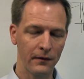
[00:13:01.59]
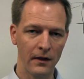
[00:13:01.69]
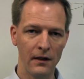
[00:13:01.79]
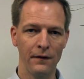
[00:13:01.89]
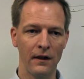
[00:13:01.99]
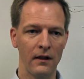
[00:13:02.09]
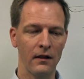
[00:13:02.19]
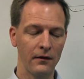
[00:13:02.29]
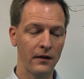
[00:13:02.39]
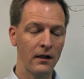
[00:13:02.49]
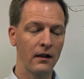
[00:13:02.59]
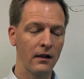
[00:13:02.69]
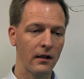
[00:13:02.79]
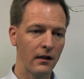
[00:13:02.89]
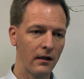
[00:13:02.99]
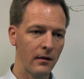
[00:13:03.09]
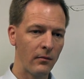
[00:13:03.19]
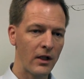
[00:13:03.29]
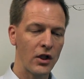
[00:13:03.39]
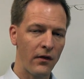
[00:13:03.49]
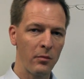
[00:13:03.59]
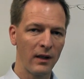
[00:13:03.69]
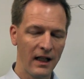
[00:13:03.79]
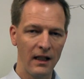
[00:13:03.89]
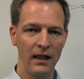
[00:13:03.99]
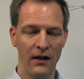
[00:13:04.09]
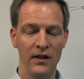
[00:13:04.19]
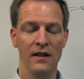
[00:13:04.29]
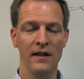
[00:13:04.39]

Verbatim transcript: very much at the beginning, at the